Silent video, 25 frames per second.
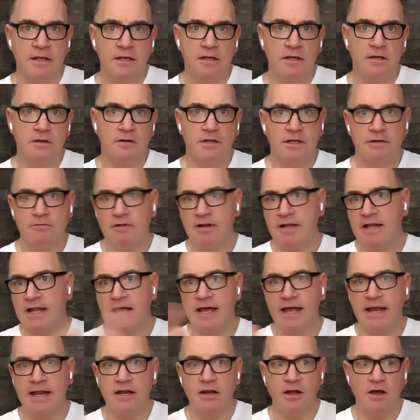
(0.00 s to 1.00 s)
You know, they're
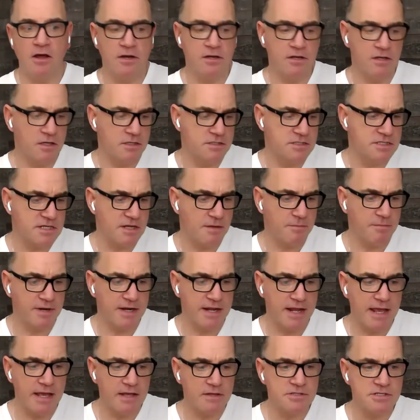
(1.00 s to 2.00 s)
relying on on
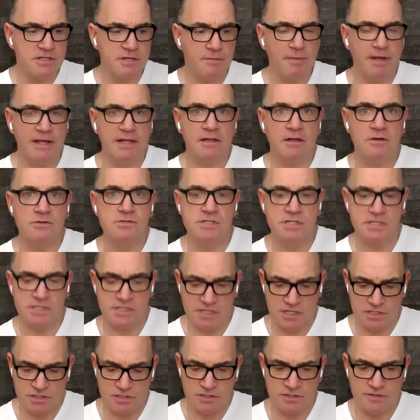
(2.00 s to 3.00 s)
somebody else to make those
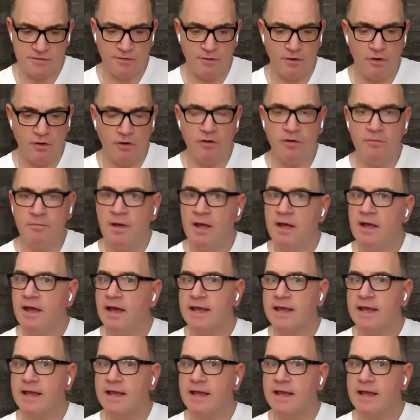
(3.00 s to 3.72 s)
decisions for them.